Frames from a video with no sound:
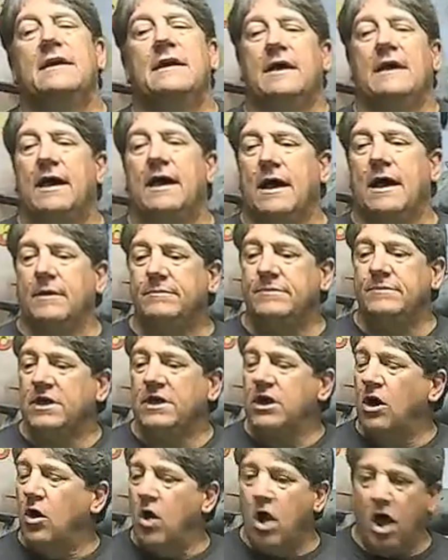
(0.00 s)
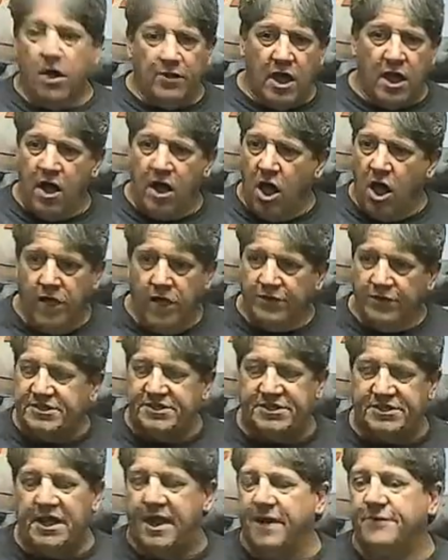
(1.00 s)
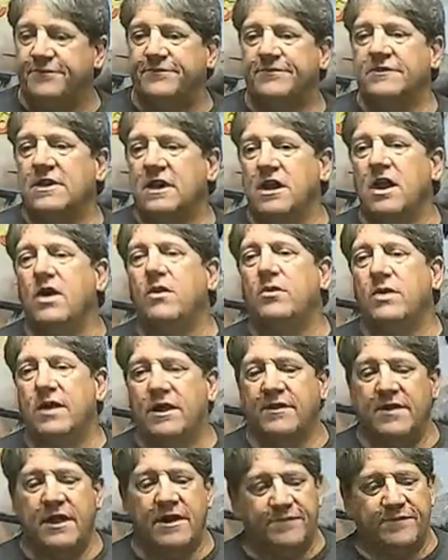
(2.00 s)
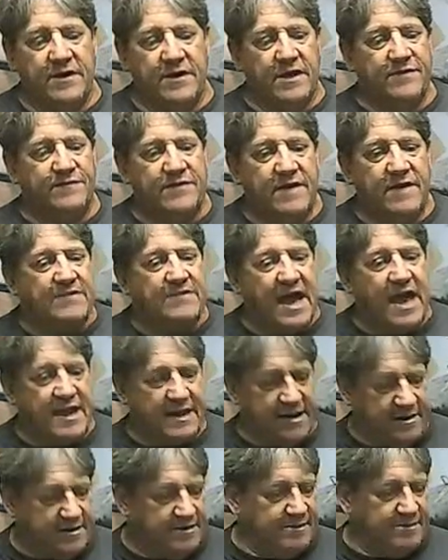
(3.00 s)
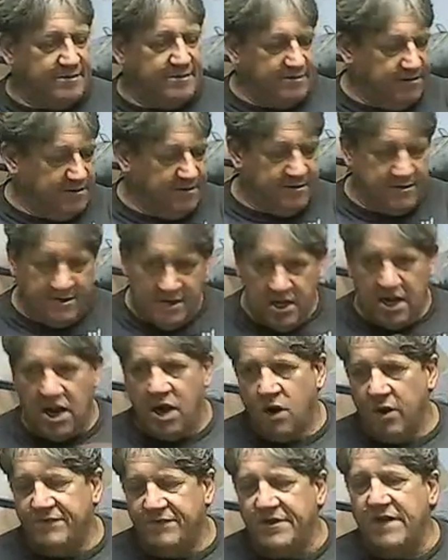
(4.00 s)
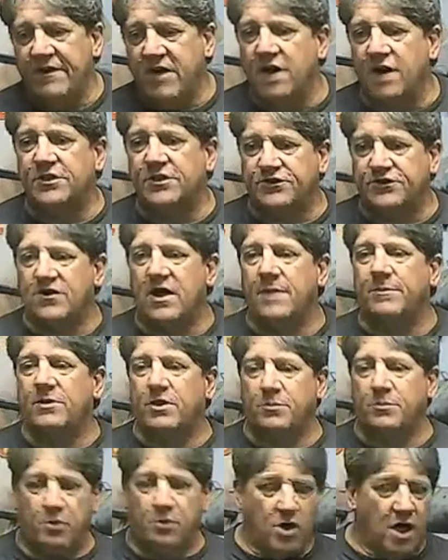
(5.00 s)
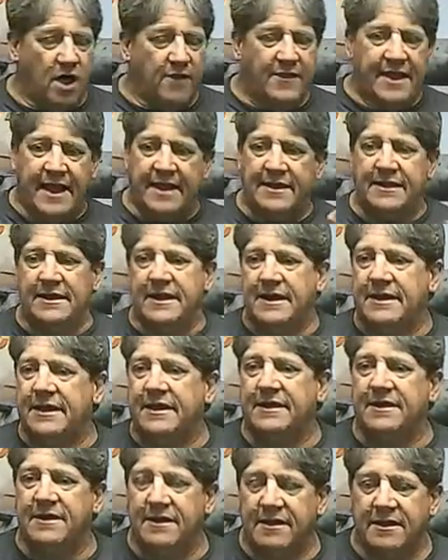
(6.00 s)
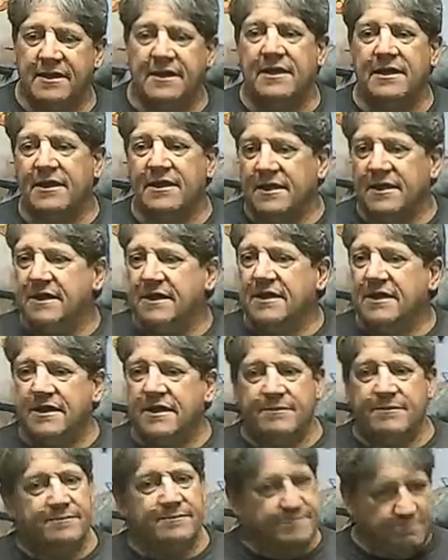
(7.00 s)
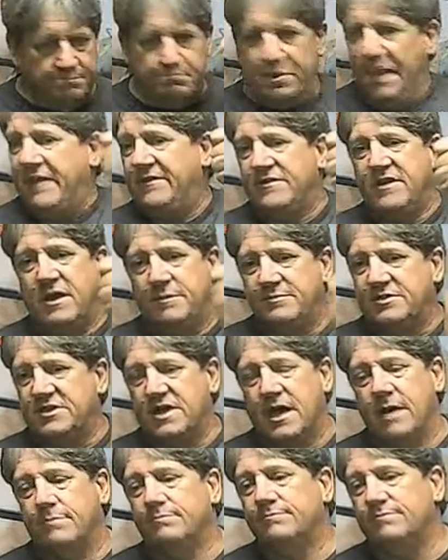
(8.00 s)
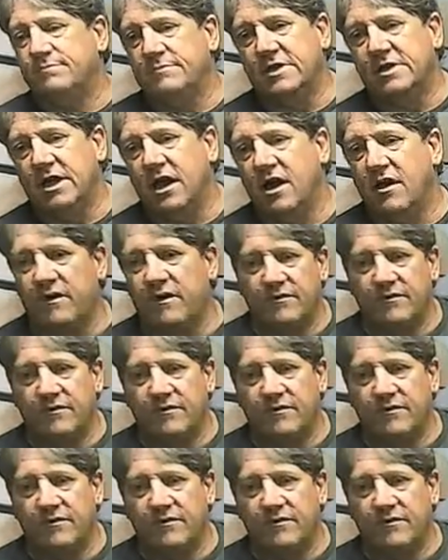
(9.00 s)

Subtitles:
You know, all the stuff. You know, if they've got it, you know, if they've gone to the trouble to put all that in it, big thumbs up. You know,